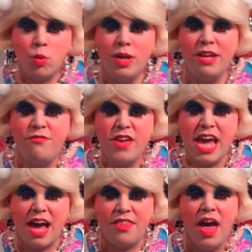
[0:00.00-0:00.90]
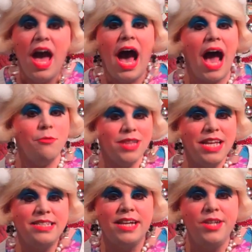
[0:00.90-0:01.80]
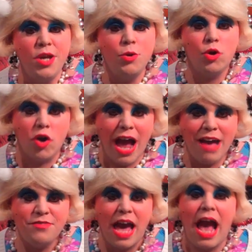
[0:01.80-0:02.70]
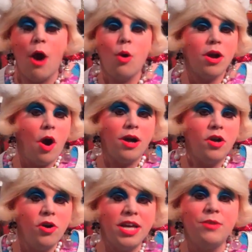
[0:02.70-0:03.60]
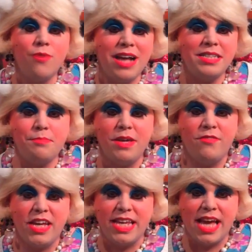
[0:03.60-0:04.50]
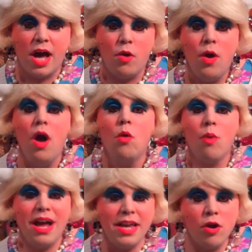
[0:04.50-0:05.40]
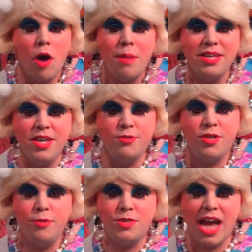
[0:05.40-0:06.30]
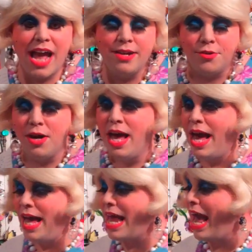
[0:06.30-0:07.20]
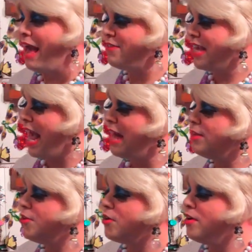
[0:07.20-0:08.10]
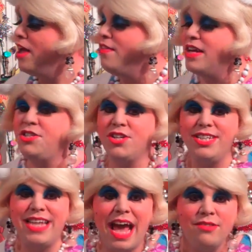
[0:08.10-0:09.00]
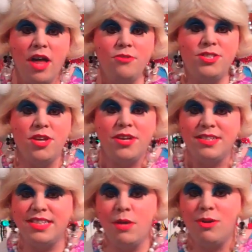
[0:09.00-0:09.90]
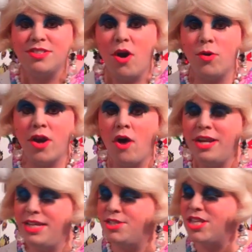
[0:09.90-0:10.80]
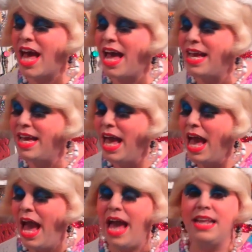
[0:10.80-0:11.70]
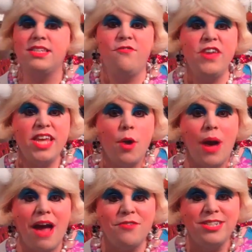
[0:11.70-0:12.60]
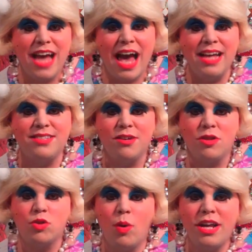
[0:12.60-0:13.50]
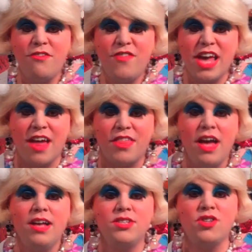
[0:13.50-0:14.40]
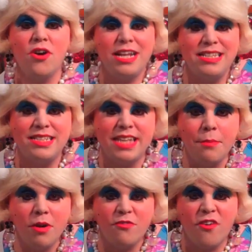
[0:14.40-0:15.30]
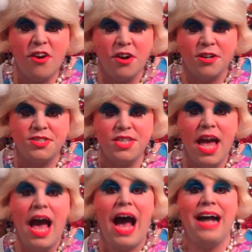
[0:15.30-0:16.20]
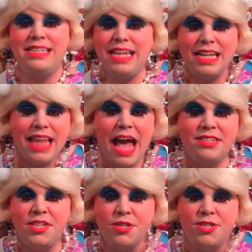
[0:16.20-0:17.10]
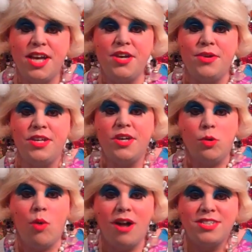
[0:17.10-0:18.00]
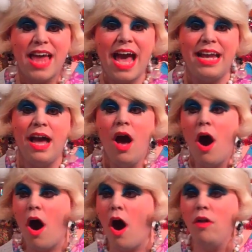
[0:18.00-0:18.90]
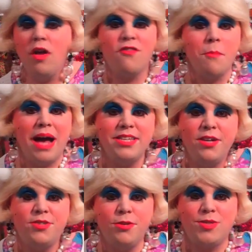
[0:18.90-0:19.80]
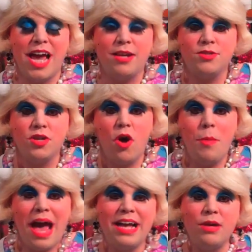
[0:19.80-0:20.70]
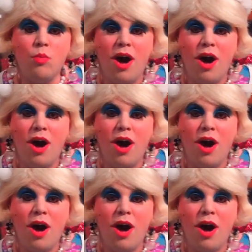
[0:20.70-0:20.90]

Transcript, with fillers: 25th, I release a new craft or a cooking recipe video right here on my YouTube channel. And I have a calendar that you can download so you can see what's going on each day. And it's a video every day until the 25th, starting December 1st. I did it last year too, and you can watch that all over my YouTube channel. So go back and